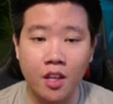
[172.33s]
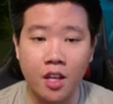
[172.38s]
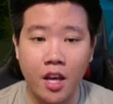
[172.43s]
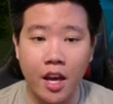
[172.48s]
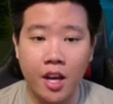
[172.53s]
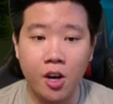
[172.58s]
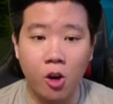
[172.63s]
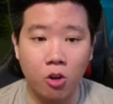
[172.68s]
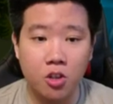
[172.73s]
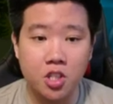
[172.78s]

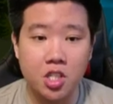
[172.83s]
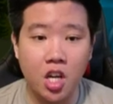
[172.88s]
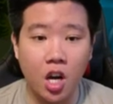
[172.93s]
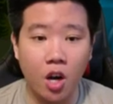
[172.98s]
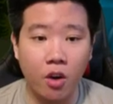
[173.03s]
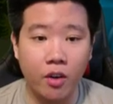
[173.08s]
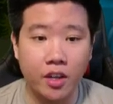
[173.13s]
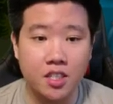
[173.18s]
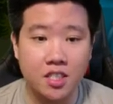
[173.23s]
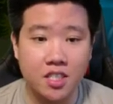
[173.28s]
And
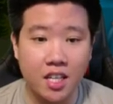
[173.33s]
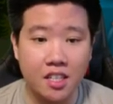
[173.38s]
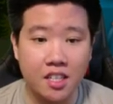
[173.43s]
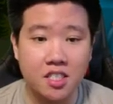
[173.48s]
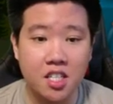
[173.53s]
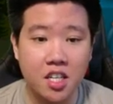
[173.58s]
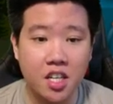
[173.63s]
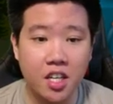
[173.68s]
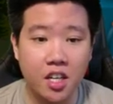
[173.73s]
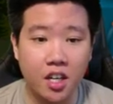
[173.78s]
also, it says
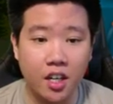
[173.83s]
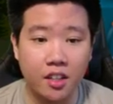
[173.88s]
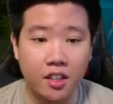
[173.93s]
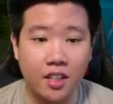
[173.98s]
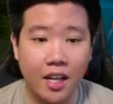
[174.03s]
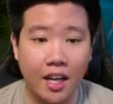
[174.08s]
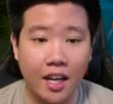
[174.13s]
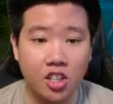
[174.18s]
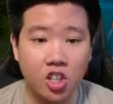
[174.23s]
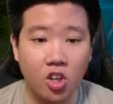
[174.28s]
here
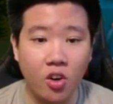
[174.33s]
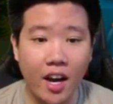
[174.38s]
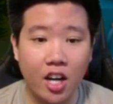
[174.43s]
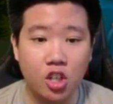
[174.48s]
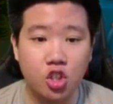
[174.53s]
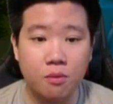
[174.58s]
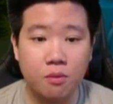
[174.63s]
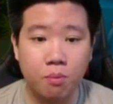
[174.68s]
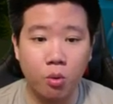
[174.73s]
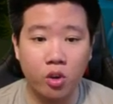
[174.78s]
that no
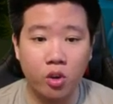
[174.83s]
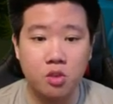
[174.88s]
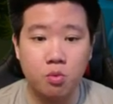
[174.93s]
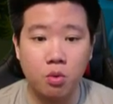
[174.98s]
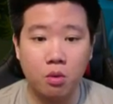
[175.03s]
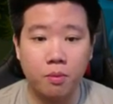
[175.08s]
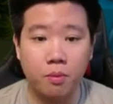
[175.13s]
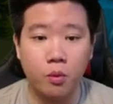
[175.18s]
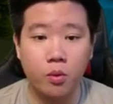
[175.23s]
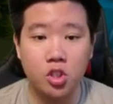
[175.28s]
action points
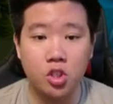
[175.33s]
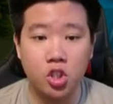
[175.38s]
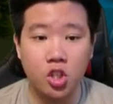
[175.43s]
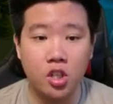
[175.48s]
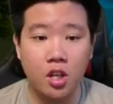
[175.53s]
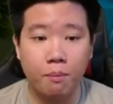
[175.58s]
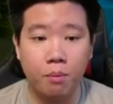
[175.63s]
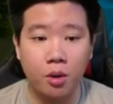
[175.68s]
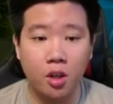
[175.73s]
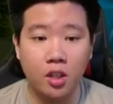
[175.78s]
will be returned
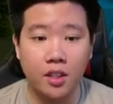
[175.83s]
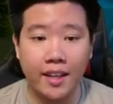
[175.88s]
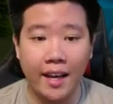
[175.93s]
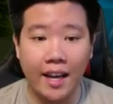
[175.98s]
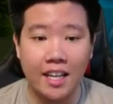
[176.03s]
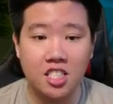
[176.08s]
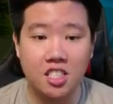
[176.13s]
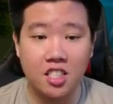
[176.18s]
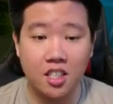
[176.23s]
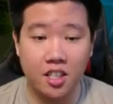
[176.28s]
upon
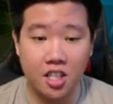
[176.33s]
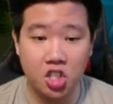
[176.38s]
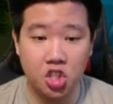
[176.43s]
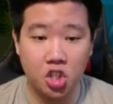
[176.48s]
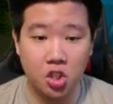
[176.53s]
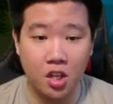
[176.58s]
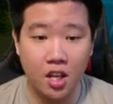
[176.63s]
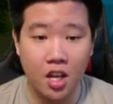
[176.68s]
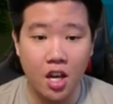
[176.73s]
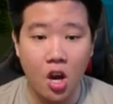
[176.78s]

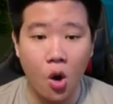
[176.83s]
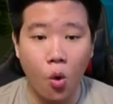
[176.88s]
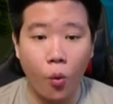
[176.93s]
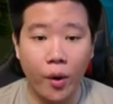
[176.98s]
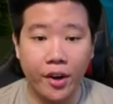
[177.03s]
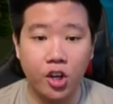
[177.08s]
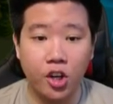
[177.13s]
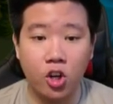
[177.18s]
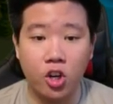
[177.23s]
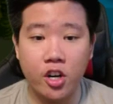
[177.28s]
cancellation
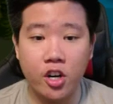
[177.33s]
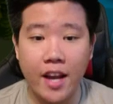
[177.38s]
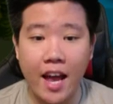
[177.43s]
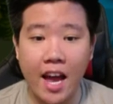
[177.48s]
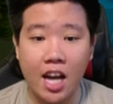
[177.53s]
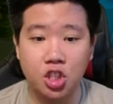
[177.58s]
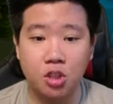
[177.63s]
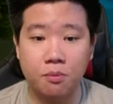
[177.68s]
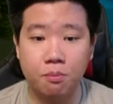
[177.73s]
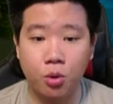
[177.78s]
when current
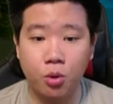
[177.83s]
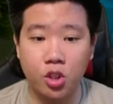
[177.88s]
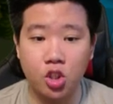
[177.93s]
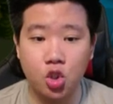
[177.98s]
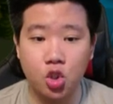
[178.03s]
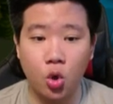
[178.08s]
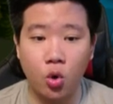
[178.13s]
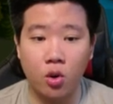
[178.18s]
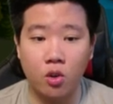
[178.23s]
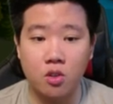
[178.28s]
action point
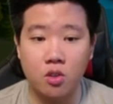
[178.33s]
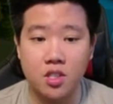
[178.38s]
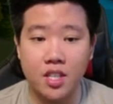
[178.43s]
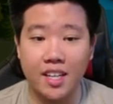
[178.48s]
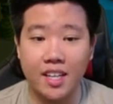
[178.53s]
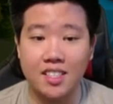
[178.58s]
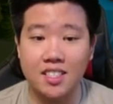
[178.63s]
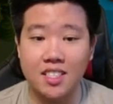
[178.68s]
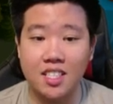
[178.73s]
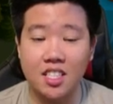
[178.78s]
totals
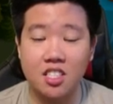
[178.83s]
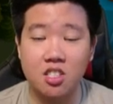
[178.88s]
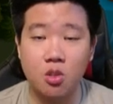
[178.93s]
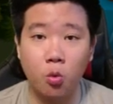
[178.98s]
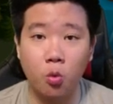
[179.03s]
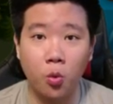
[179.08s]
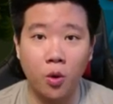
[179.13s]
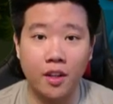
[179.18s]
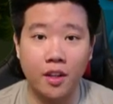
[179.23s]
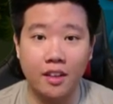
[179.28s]
exceeds
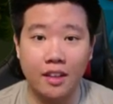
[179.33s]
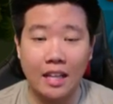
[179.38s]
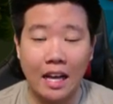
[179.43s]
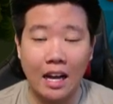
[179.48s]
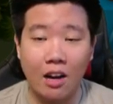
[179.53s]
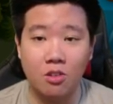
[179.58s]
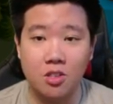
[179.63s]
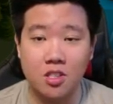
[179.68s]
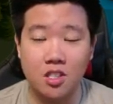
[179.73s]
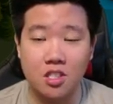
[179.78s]

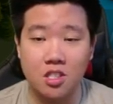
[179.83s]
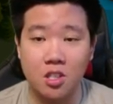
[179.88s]
1,000.